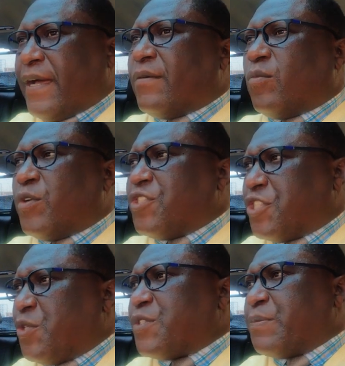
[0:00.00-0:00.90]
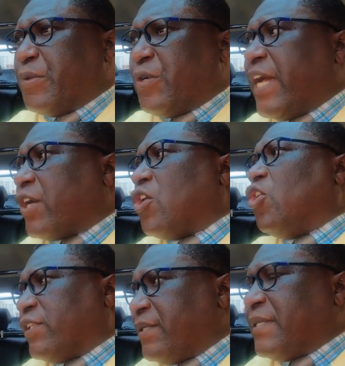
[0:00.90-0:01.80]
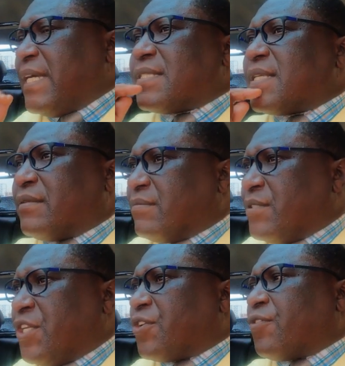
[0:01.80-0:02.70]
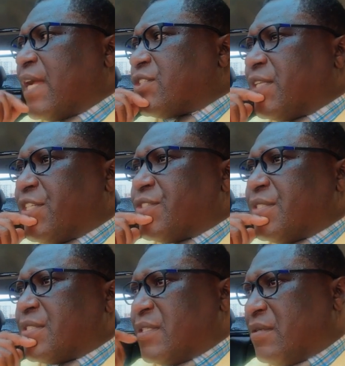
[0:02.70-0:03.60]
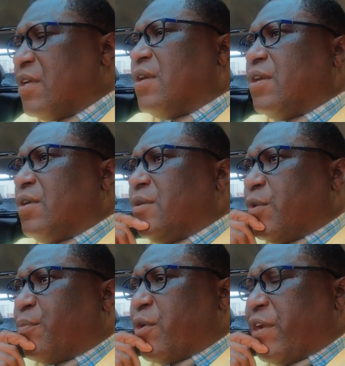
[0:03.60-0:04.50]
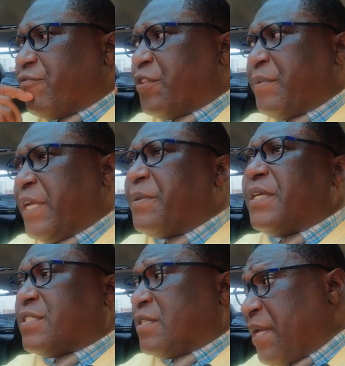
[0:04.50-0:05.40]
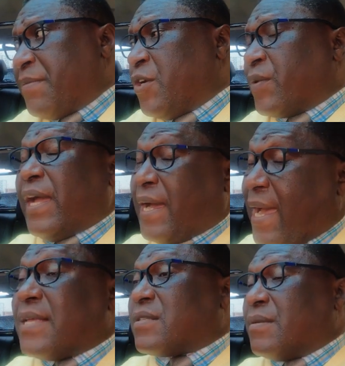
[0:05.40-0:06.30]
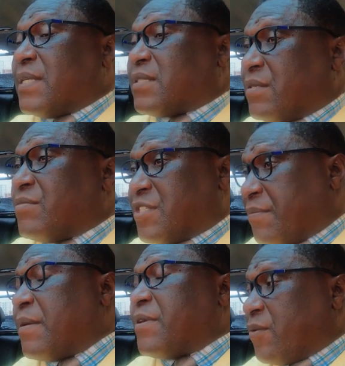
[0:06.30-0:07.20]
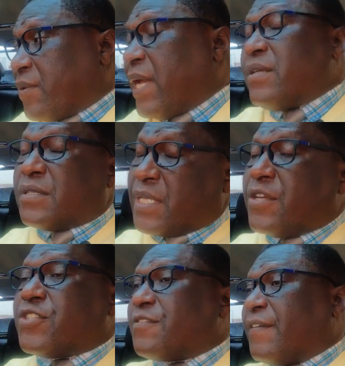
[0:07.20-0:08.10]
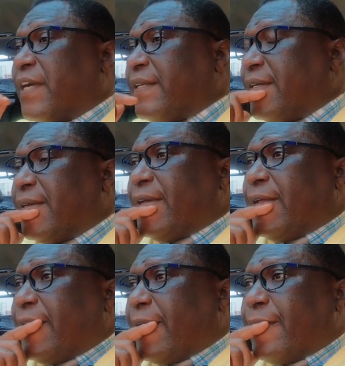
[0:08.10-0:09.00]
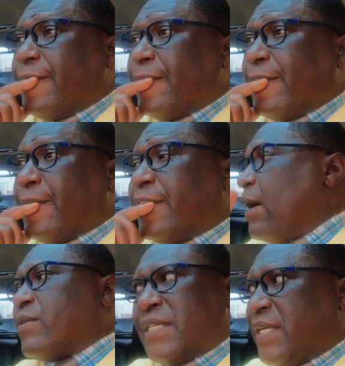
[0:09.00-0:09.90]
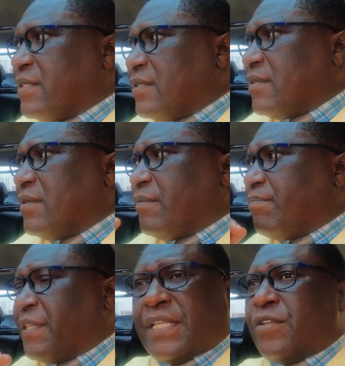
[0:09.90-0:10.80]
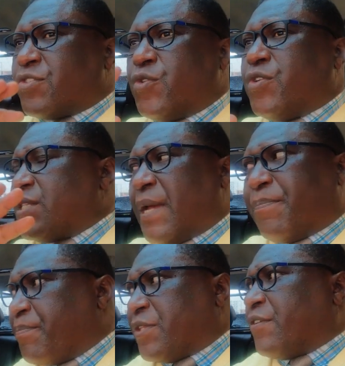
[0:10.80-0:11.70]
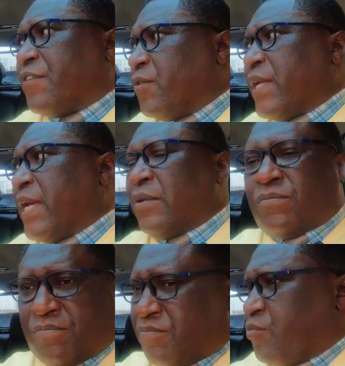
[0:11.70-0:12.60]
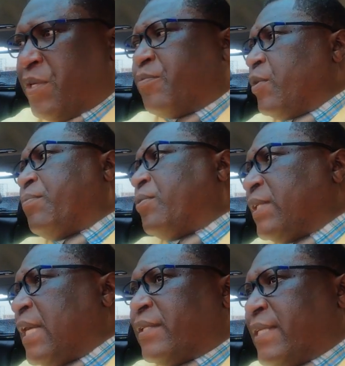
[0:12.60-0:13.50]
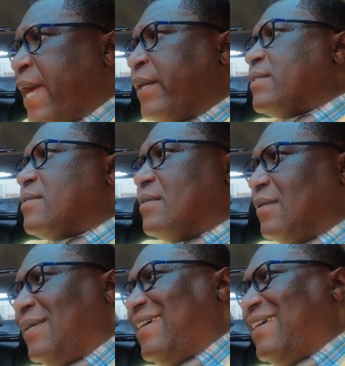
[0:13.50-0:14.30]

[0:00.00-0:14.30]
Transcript: Yeah. When she was born, I called him and I said, you know, congratulations and we're praying for the baby. Is the baby okay? I asked him. I said, is the baby okay? He said, yeah, she's fine. And that was it. But then as soon as I put the phone down, we pulled out the daggers.